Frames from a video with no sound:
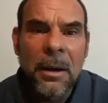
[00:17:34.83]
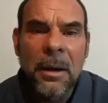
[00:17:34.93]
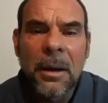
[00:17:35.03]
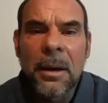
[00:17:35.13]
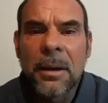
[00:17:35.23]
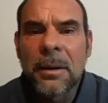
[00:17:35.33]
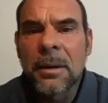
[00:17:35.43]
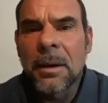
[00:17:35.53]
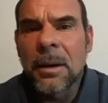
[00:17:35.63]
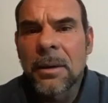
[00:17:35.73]
And
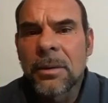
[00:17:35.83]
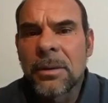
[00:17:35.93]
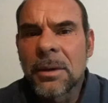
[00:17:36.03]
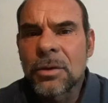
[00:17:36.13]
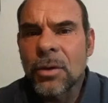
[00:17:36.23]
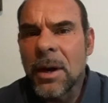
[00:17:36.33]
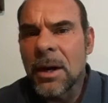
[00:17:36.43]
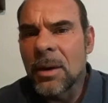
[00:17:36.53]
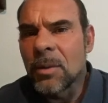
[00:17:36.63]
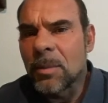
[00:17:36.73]
the
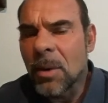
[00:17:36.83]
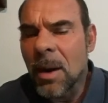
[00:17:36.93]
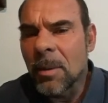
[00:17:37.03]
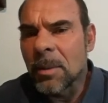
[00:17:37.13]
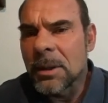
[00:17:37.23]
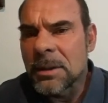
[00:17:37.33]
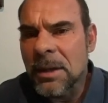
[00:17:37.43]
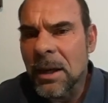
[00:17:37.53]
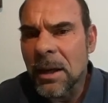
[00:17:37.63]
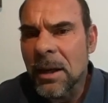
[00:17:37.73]
training would probably
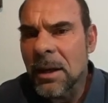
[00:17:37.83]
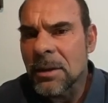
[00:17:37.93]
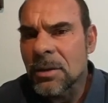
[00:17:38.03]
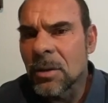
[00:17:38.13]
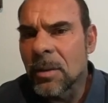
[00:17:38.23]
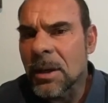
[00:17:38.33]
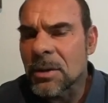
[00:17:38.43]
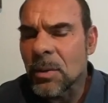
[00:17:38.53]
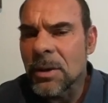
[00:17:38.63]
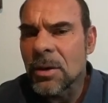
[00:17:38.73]
take a hit too,
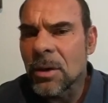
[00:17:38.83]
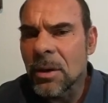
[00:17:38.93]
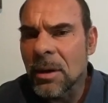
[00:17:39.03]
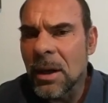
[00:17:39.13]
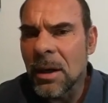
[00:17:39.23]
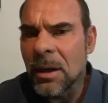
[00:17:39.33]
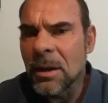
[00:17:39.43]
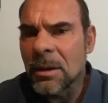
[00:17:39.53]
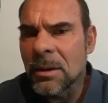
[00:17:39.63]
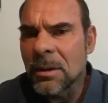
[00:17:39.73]
because when you're
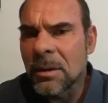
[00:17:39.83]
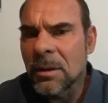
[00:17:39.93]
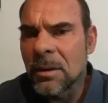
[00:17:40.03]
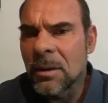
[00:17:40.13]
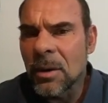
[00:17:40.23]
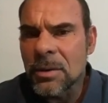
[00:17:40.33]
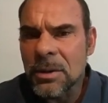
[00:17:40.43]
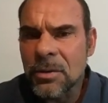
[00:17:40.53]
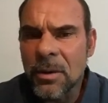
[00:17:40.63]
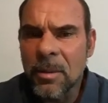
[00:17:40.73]
eating those
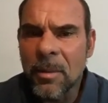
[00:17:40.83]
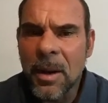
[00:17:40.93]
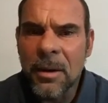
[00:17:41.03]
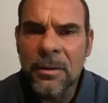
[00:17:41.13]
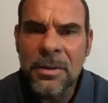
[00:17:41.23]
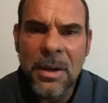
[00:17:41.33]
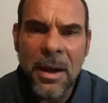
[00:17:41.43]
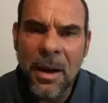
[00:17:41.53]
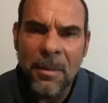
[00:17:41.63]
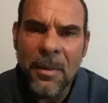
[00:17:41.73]
extreme amounts
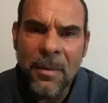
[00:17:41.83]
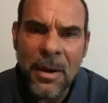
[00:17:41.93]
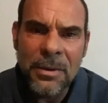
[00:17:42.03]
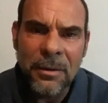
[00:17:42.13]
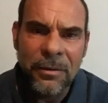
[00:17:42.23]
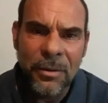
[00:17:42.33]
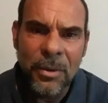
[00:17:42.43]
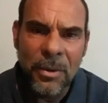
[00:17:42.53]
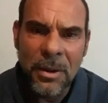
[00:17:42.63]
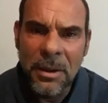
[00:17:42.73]
of
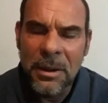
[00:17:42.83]
food,